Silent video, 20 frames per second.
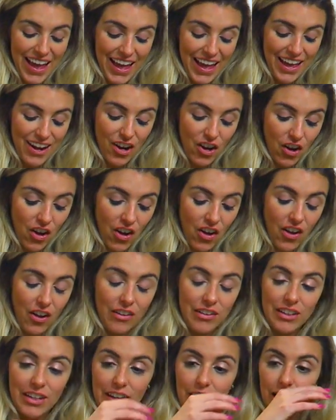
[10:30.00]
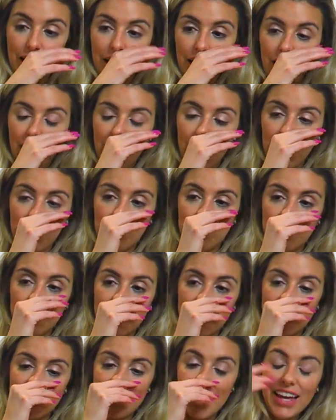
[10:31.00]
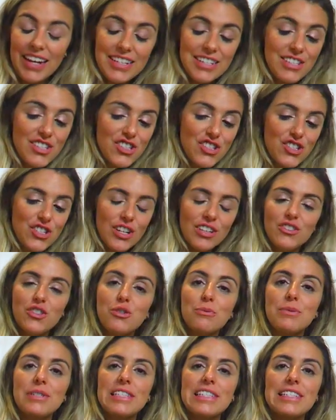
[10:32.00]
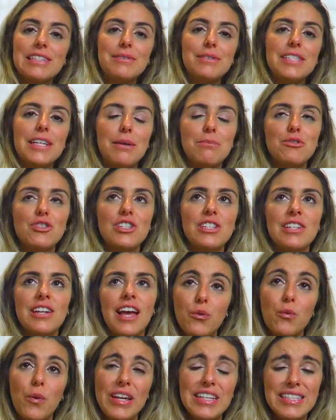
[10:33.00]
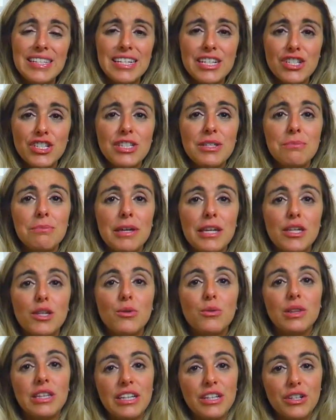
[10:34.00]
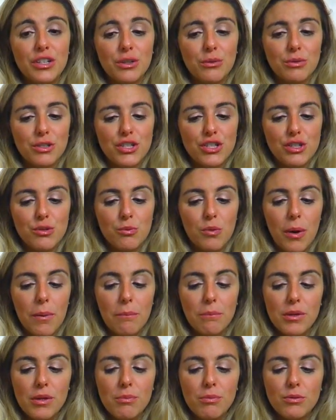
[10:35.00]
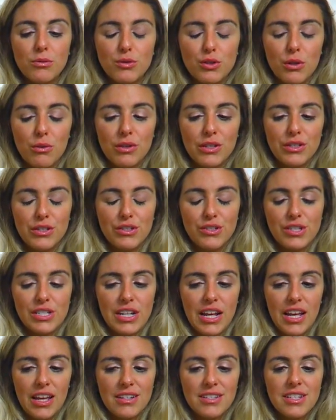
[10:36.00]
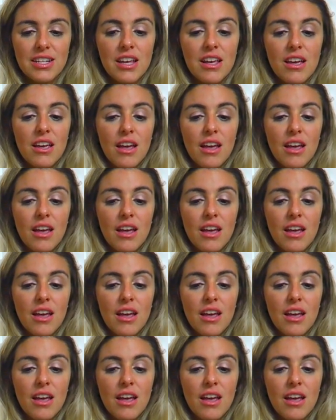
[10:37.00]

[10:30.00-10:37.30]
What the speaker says: at all. That is such a misconception. Weights actually make you leaner, which is what people don't understand.